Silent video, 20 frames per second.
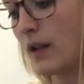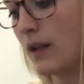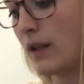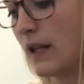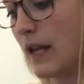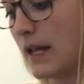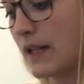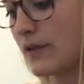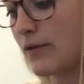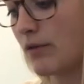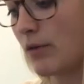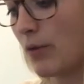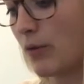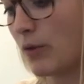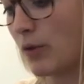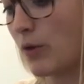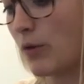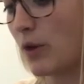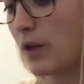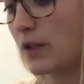Next, what
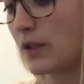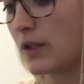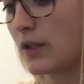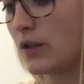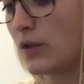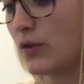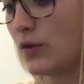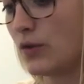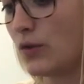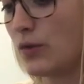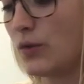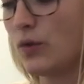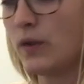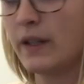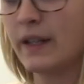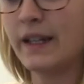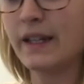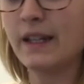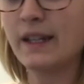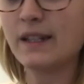we're going to do
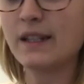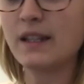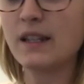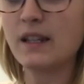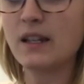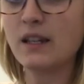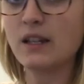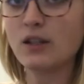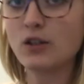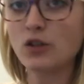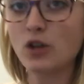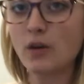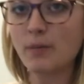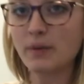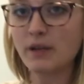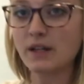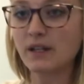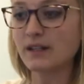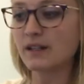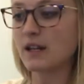is the
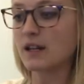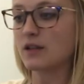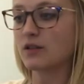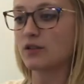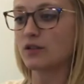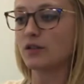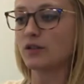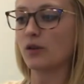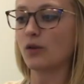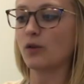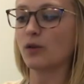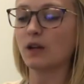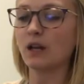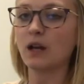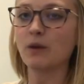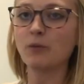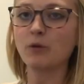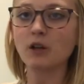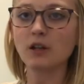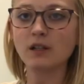sharpening stage. So
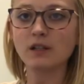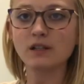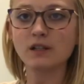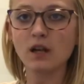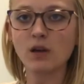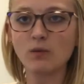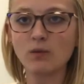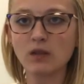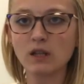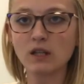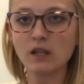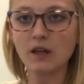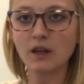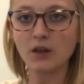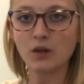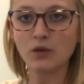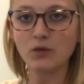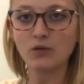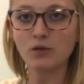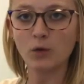again, we're going to start with the
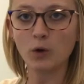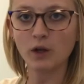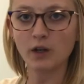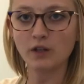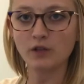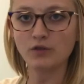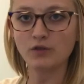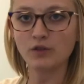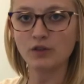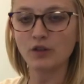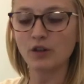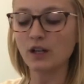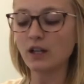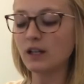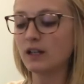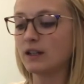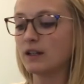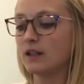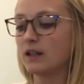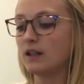yellow 400 grit.
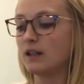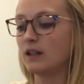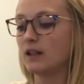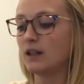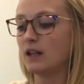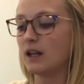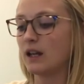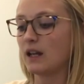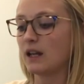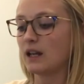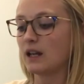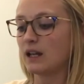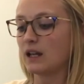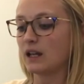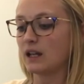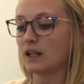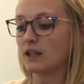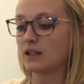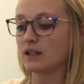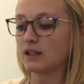
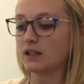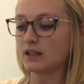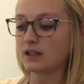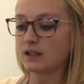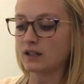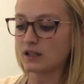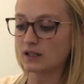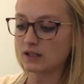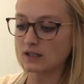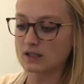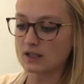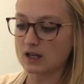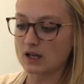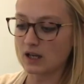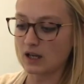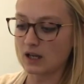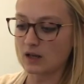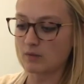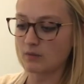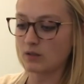And this
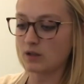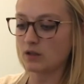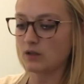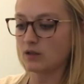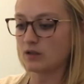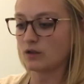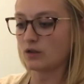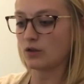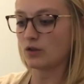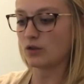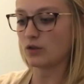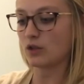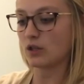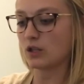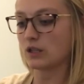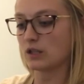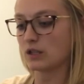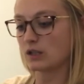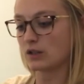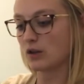time, you're going
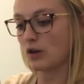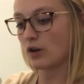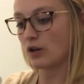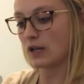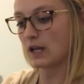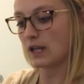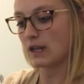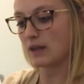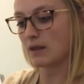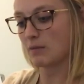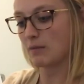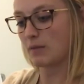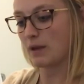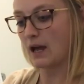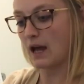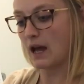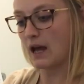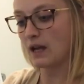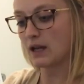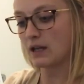to start at the
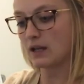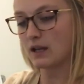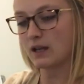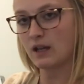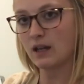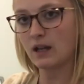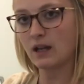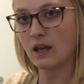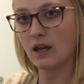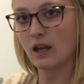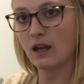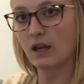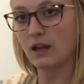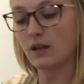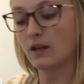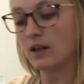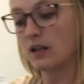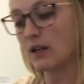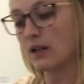back and